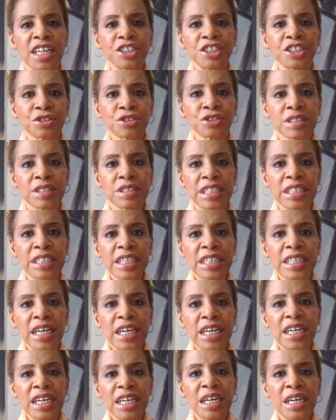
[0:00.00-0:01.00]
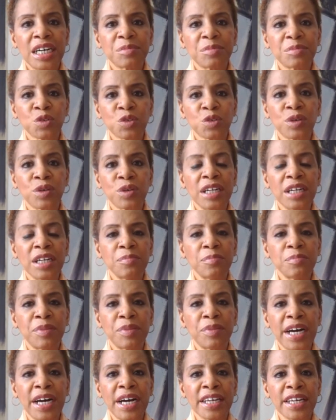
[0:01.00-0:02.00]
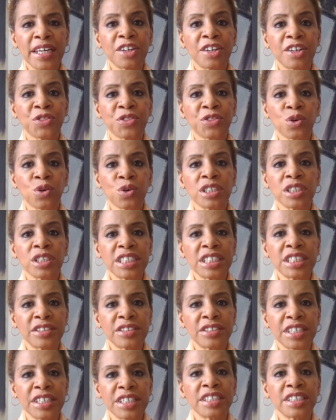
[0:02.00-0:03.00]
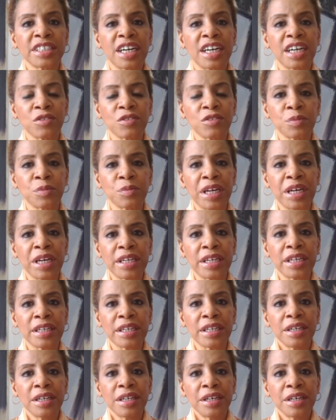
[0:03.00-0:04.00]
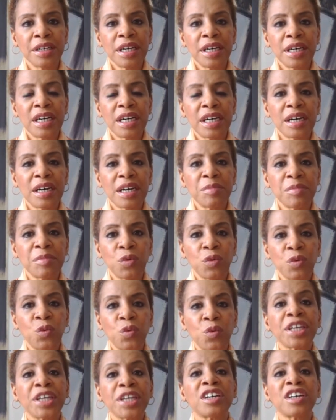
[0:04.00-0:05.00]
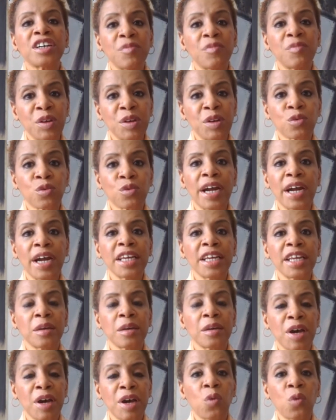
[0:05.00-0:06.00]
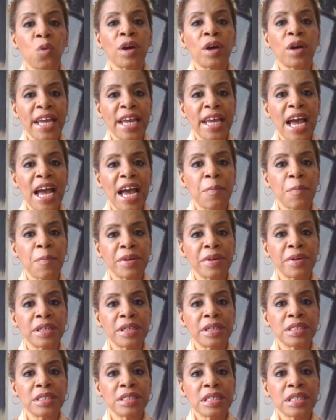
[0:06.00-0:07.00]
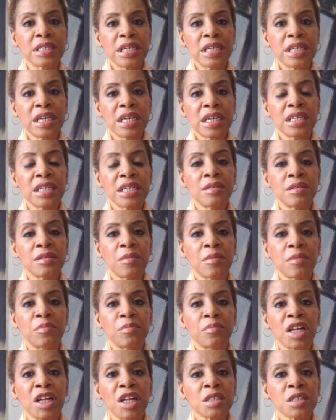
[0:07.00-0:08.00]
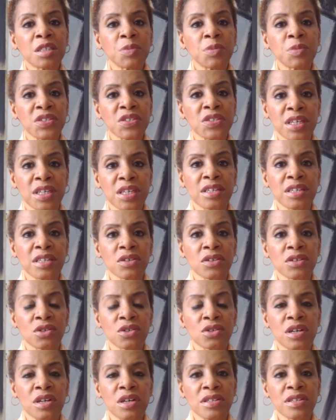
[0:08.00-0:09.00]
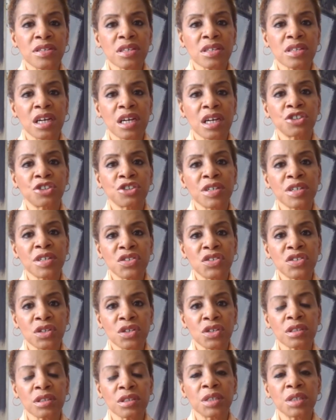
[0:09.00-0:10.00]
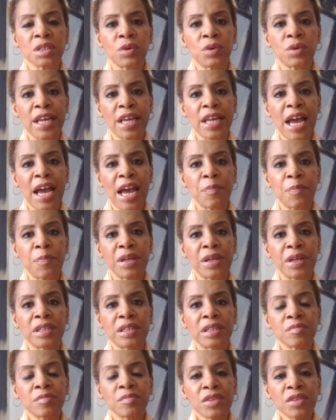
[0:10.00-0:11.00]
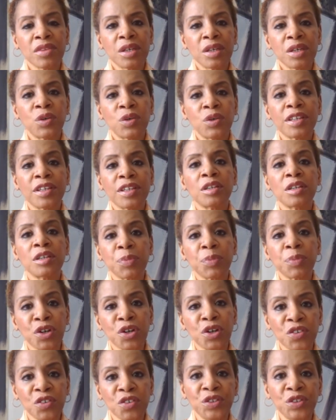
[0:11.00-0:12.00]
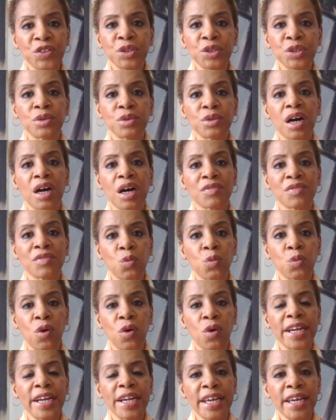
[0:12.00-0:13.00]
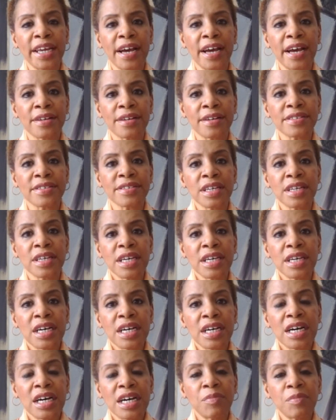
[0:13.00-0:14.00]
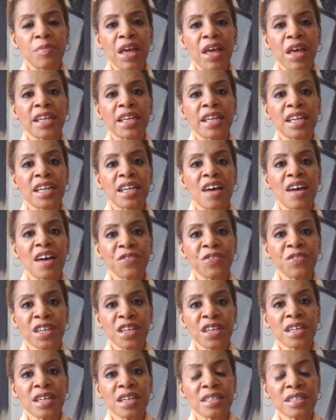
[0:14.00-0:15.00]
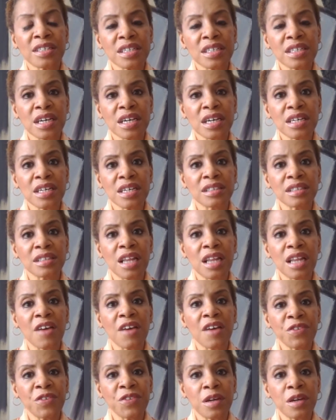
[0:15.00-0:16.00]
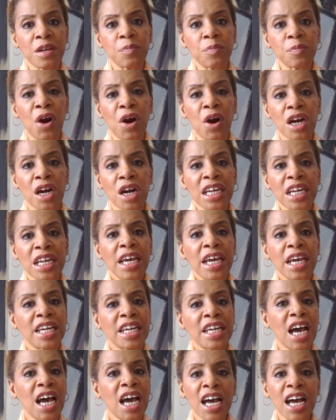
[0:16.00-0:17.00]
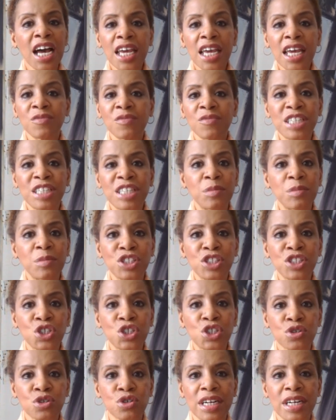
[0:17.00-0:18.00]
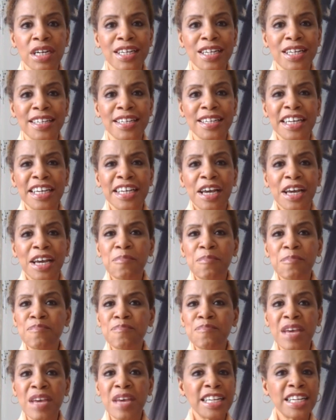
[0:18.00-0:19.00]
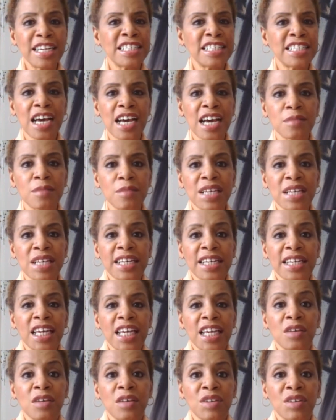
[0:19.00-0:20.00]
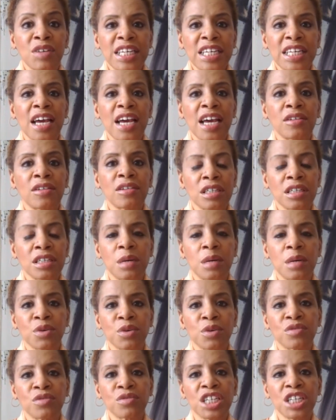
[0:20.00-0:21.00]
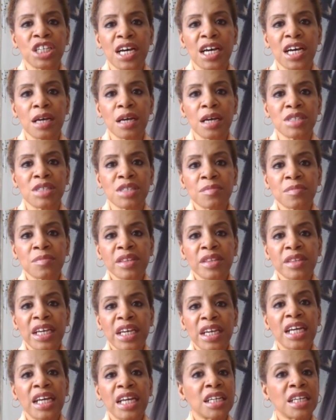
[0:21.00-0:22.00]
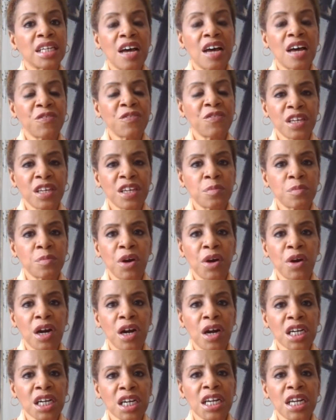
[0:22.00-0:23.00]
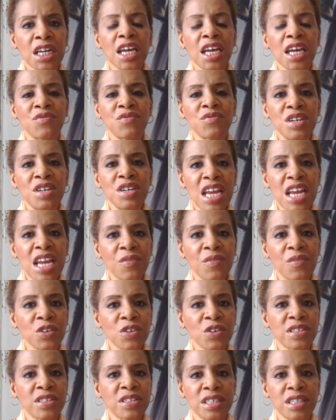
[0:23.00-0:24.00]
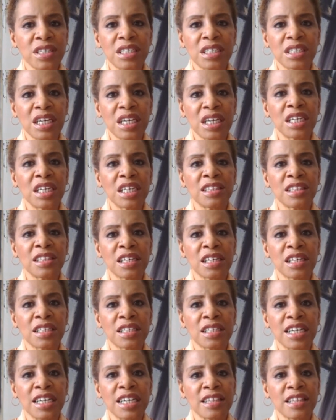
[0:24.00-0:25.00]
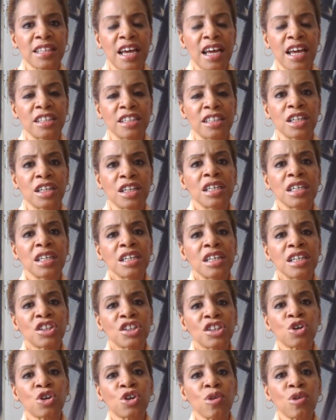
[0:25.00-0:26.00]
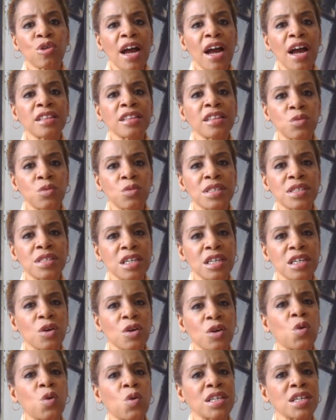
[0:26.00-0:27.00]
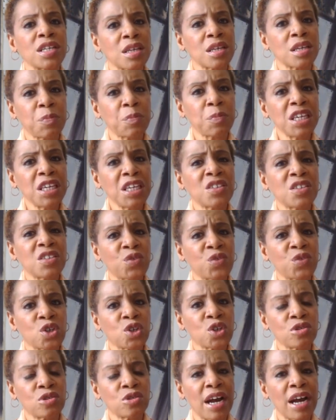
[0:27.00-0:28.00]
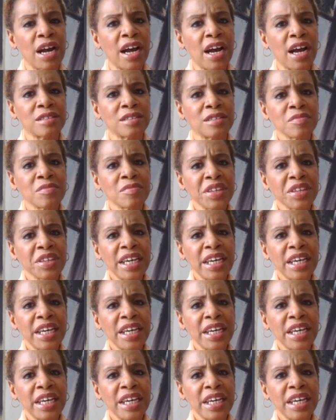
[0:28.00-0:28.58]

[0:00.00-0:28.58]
country um, run by an authoritarian government, um, we could have been writing about what happened in multiple cities across this country, and certainly what happened within the purview of the White House um, at Lafayette, uh, Lafayette Park. And I have demonstrated many times, I can't even count the number of times at Lafayette Park. And I have never seen anything like that. And the, the crowd that was there was a peaceful crowd.